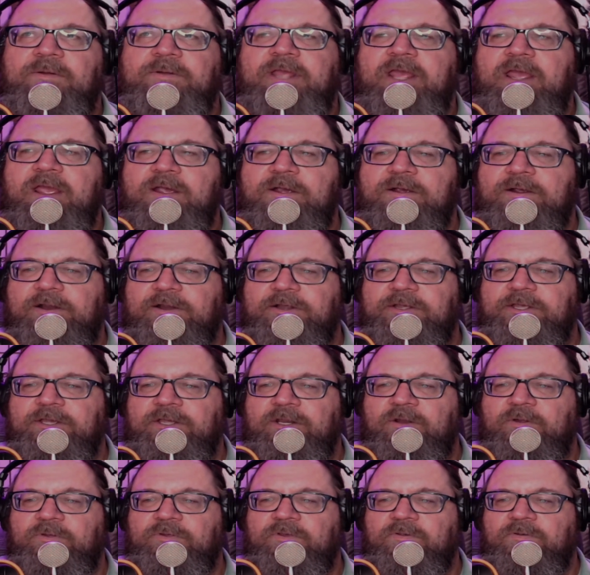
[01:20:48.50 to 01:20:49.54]
care. You
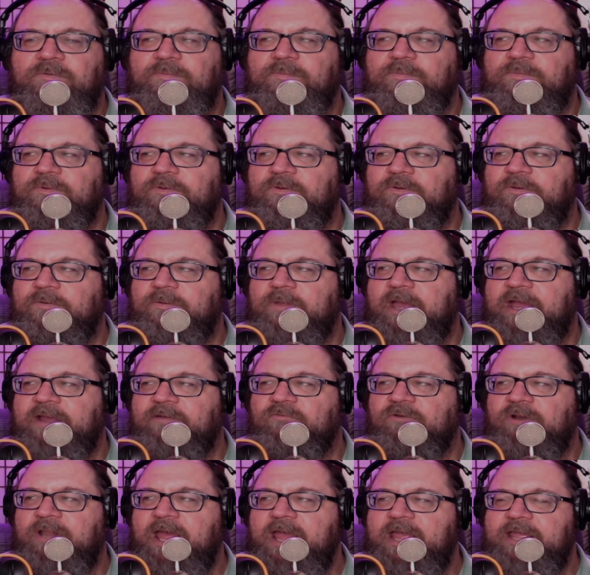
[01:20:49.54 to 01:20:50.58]
know, I
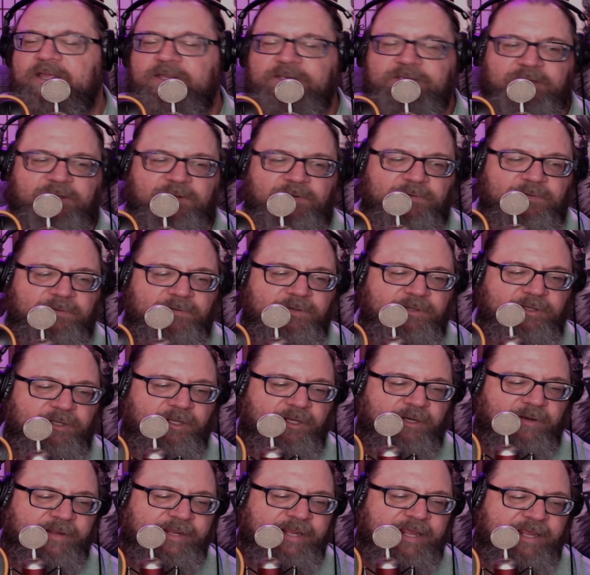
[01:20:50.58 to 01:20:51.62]
rely on you. You
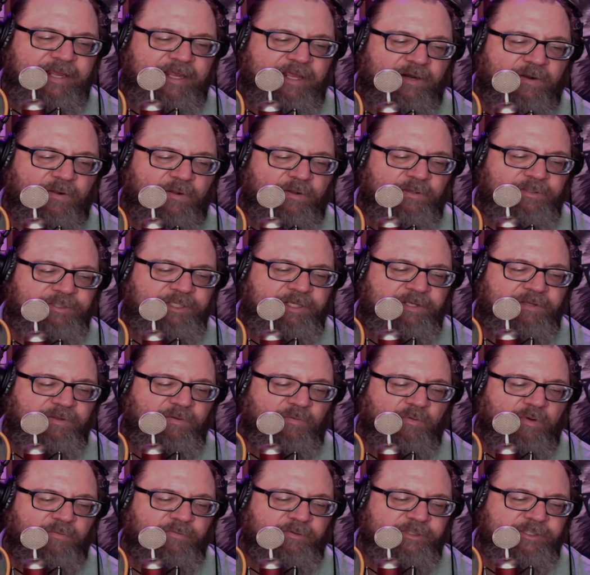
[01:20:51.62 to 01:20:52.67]
know, I can't get a hold of you. You
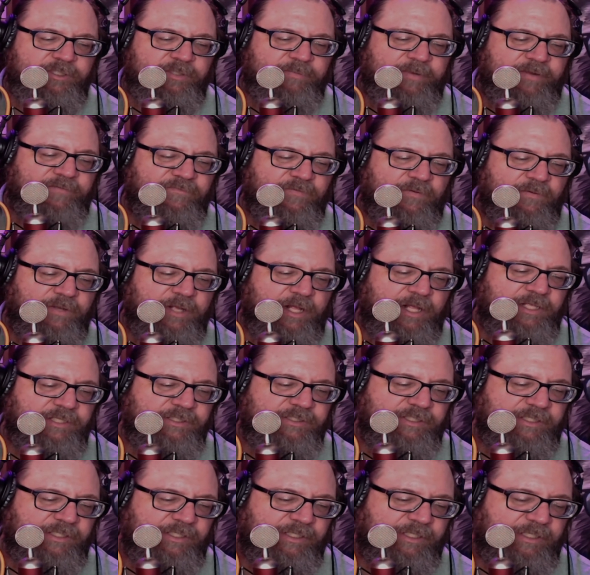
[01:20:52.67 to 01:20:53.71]
won't return my phone calls.